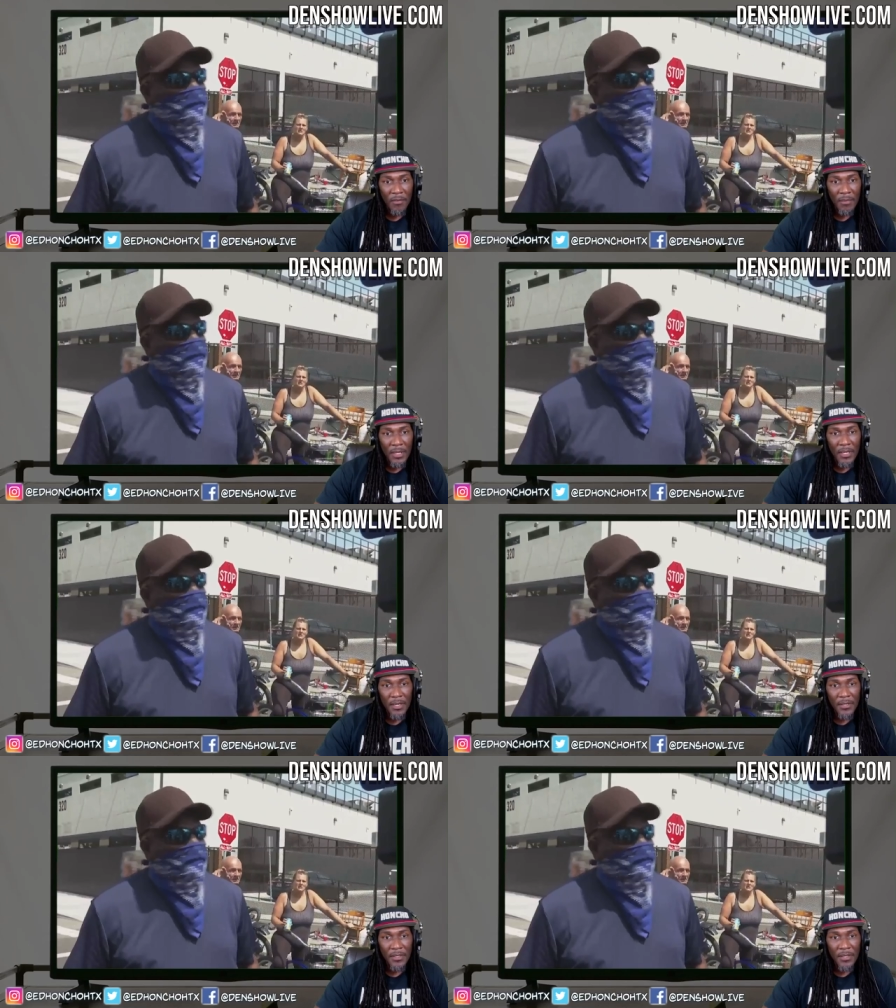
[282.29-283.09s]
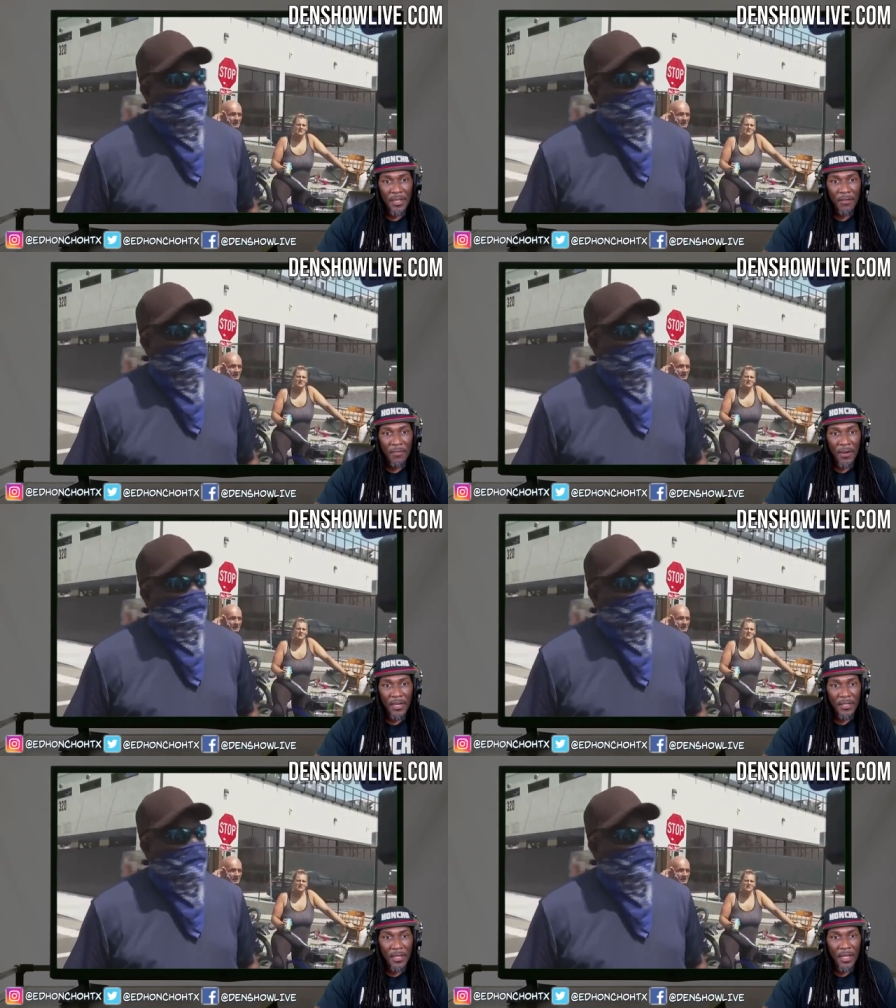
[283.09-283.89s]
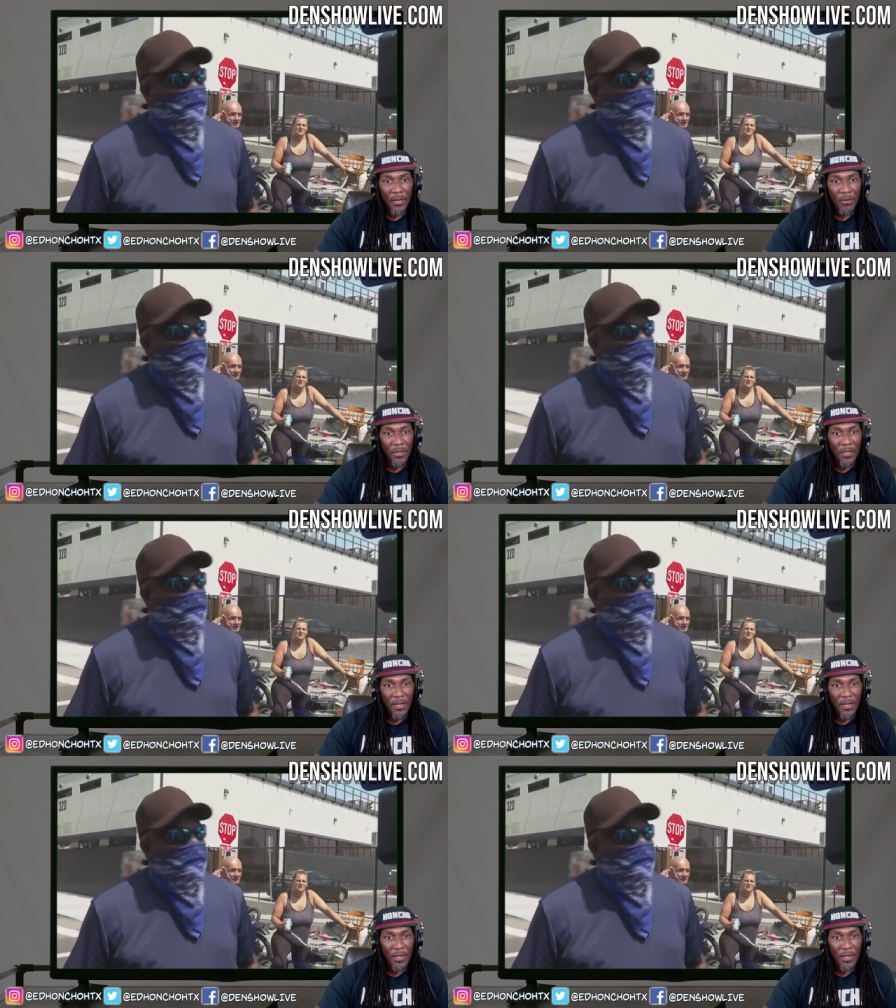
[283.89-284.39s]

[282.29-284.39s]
because they feel like they can't do anything.